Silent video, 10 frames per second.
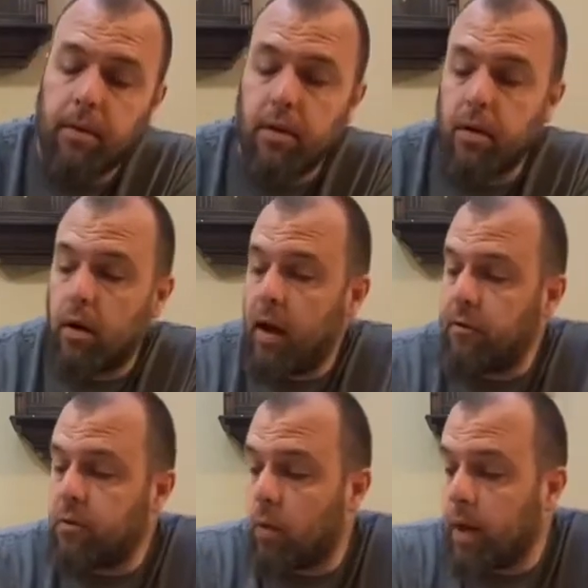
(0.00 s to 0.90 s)
so you don't have
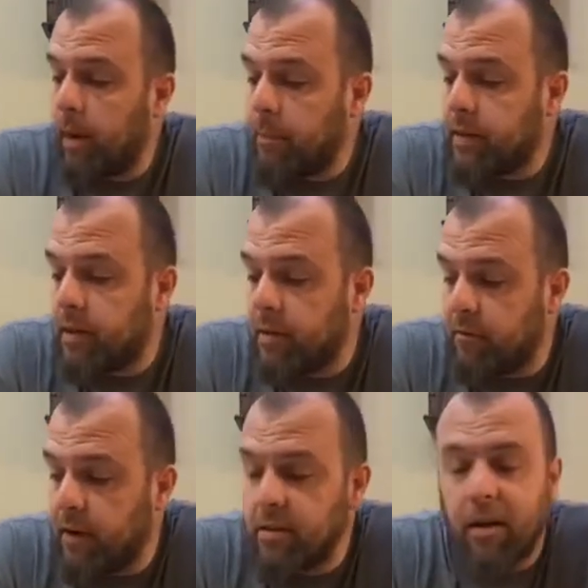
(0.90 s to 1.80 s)
to worry about pissing your
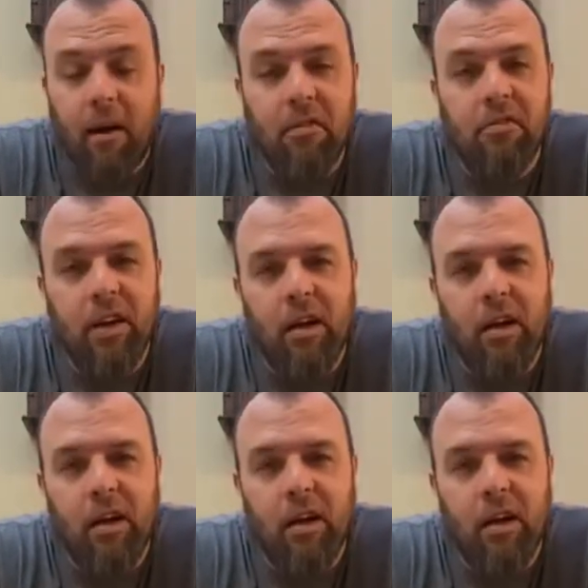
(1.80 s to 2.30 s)
friends off